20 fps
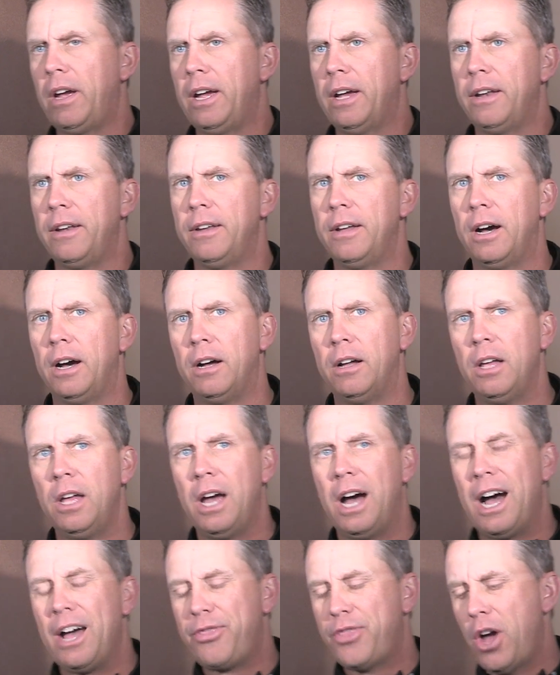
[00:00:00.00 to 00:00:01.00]
And uh,
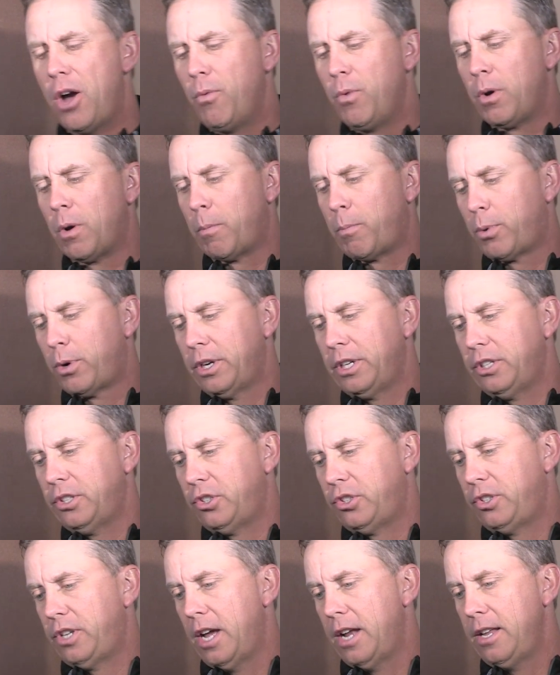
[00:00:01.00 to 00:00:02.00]
I thought we were pretty
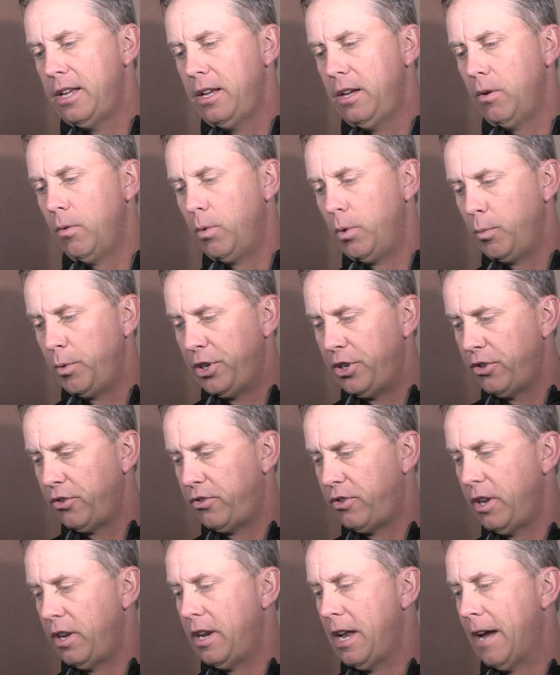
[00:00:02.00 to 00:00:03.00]
steady when we
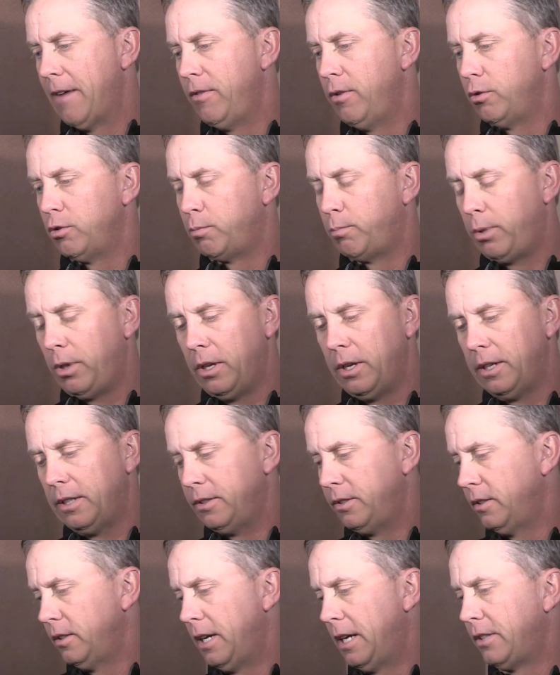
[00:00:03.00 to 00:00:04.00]
just didn't have those points.
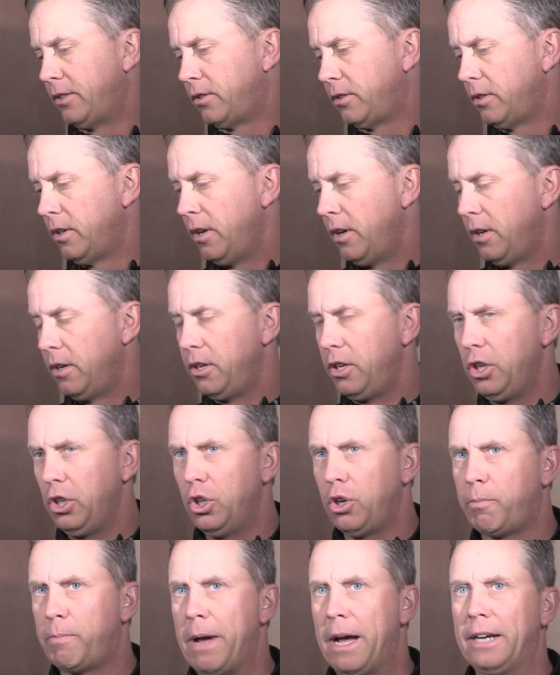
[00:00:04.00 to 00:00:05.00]
And that's,
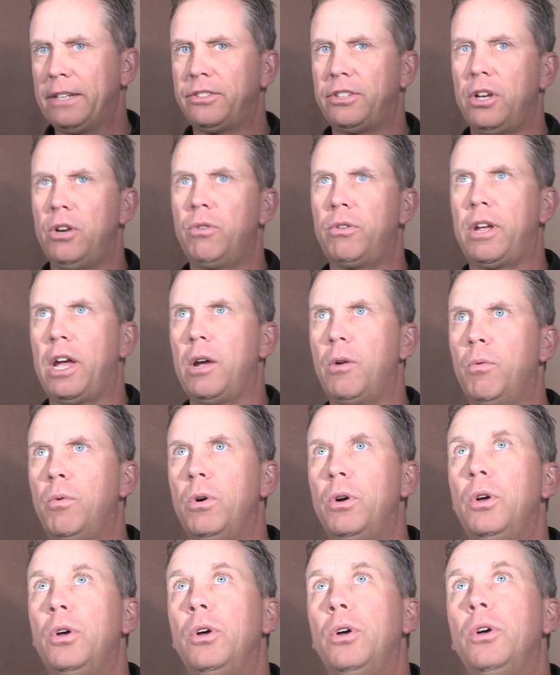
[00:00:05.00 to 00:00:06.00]
you look back and say, okay,
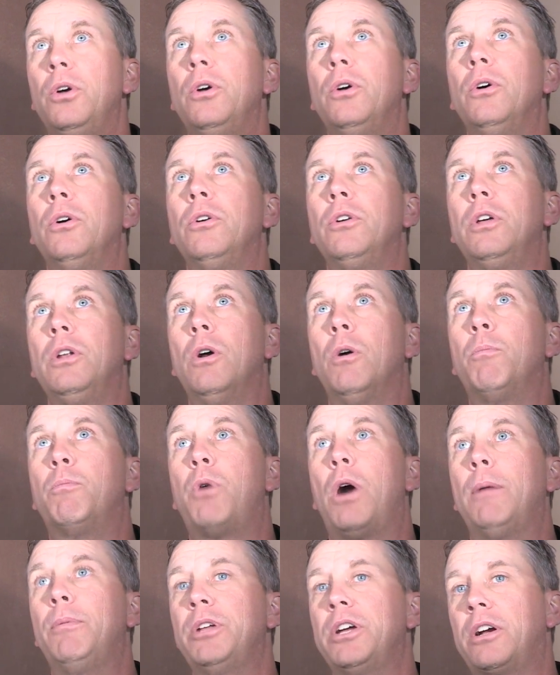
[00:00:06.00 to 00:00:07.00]
well, you
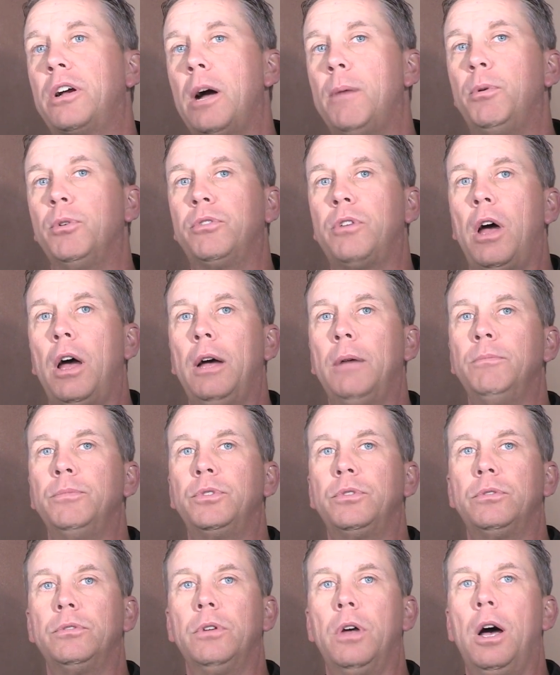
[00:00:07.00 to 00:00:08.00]
know, probably a couple
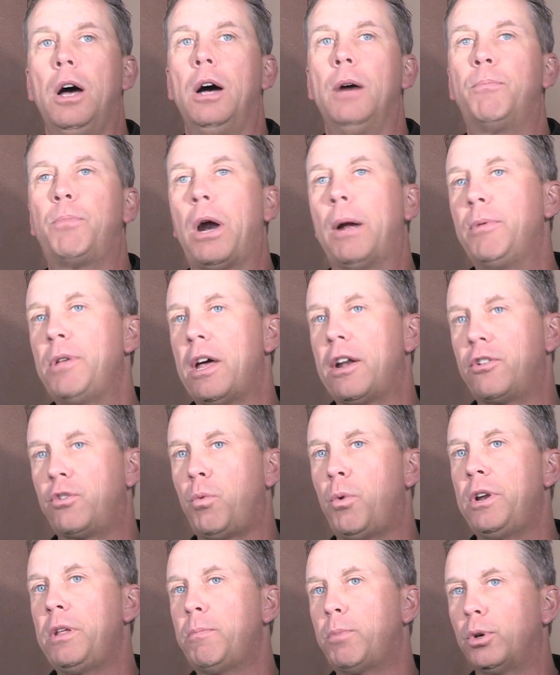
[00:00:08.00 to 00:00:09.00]
times, uh, probably out of
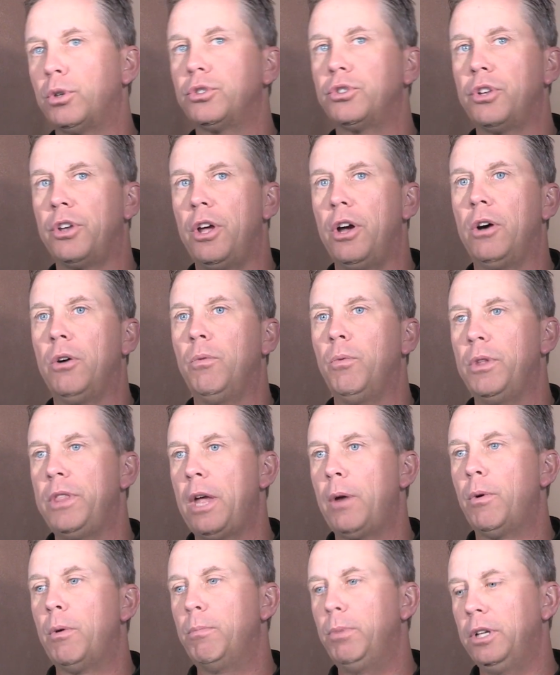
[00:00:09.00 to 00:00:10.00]
20 personnel when
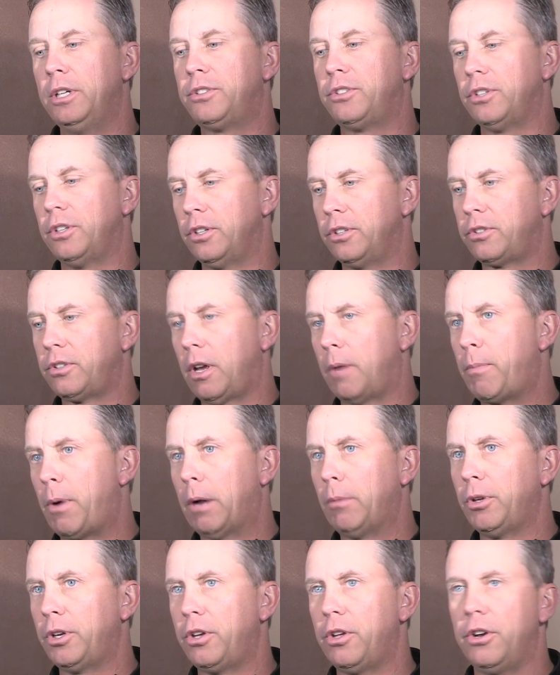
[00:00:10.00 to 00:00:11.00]
they were blitzing us, we
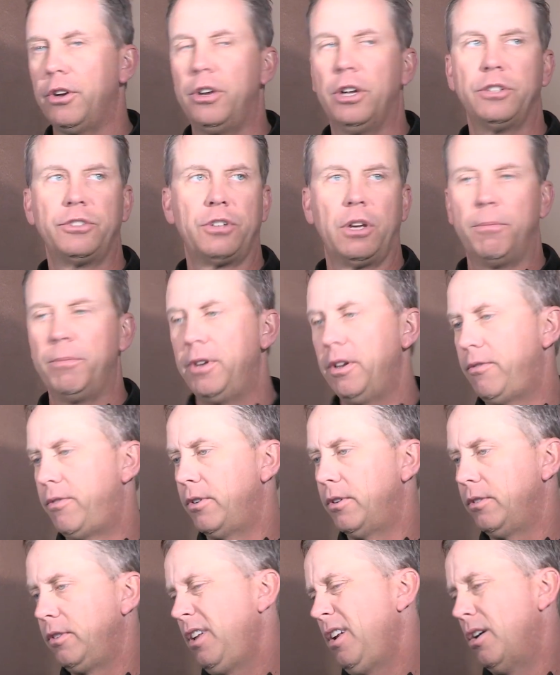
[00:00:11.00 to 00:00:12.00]
probably could have done something
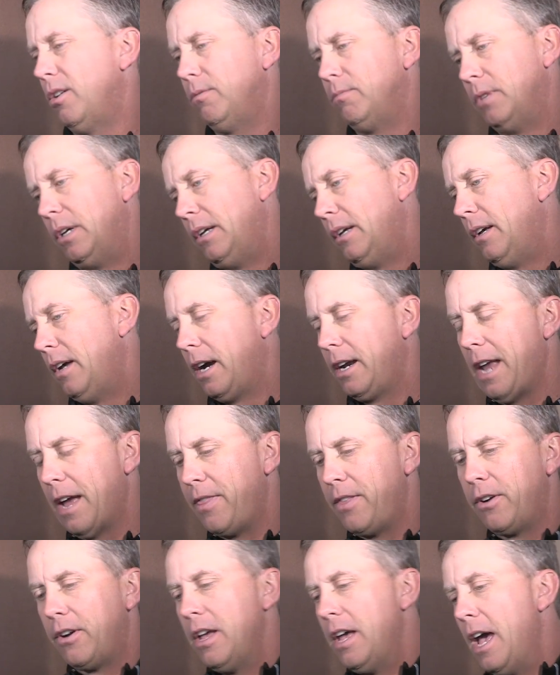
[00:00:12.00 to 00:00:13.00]
different. You know,
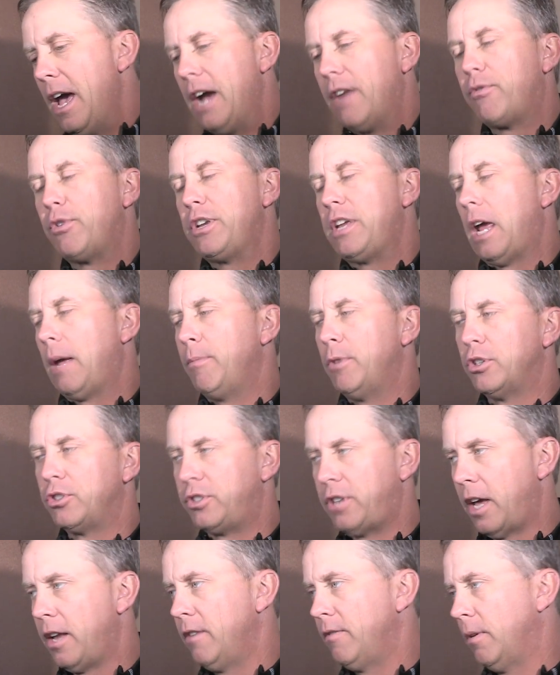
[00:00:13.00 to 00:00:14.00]
again, every game
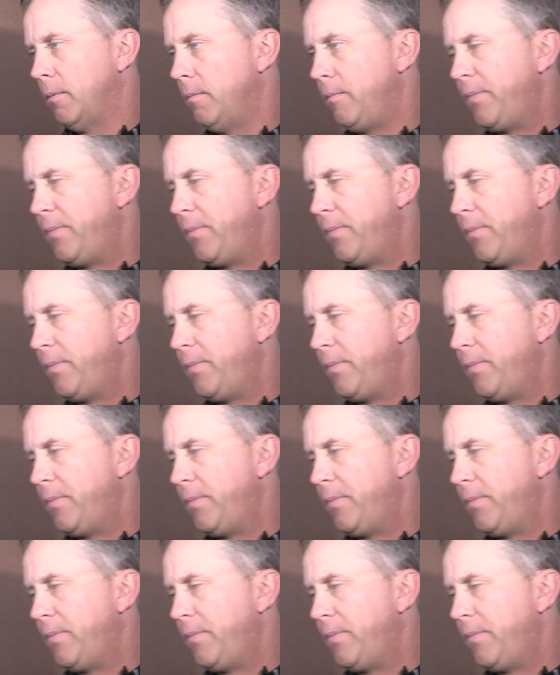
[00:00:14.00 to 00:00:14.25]
there's tens.